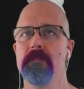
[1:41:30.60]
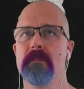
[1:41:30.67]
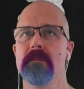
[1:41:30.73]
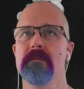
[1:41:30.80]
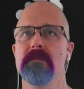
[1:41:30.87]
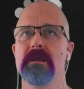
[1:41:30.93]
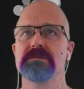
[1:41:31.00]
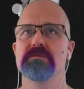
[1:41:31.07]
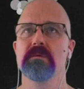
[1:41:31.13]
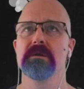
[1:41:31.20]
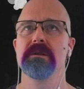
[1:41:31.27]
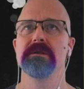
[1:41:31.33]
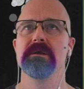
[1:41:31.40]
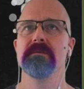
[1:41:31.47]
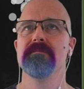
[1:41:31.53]
That's what we're
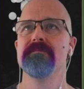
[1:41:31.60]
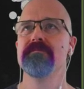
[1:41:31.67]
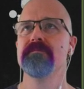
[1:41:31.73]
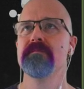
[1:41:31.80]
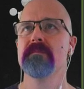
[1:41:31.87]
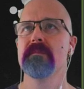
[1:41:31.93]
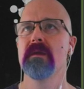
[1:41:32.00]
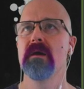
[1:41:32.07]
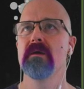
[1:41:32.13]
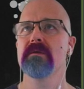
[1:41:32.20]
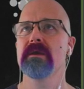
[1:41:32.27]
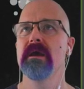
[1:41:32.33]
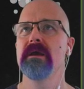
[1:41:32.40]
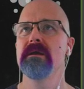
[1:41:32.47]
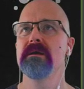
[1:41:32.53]
going to do.
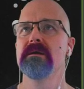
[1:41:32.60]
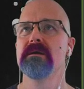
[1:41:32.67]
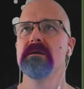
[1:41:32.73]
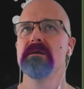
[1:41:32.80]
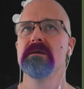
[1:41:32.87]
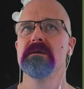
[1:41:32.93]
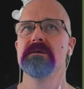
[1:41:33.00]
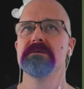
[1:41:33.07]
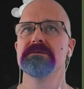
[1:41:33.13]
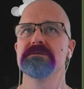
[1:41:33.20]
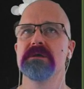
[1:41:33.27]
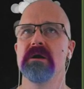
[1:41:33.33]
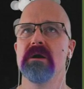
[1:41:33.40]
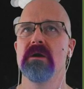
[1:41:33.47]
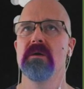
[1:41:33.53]
Okay?
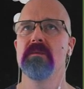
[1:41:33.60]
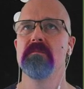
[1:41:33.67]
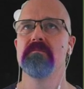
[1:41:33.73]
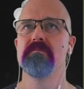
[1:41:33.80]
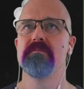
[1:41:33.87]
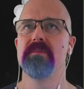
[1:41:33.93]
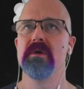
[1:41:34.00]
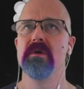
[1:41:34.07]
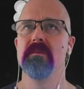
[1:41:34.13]
So, boom.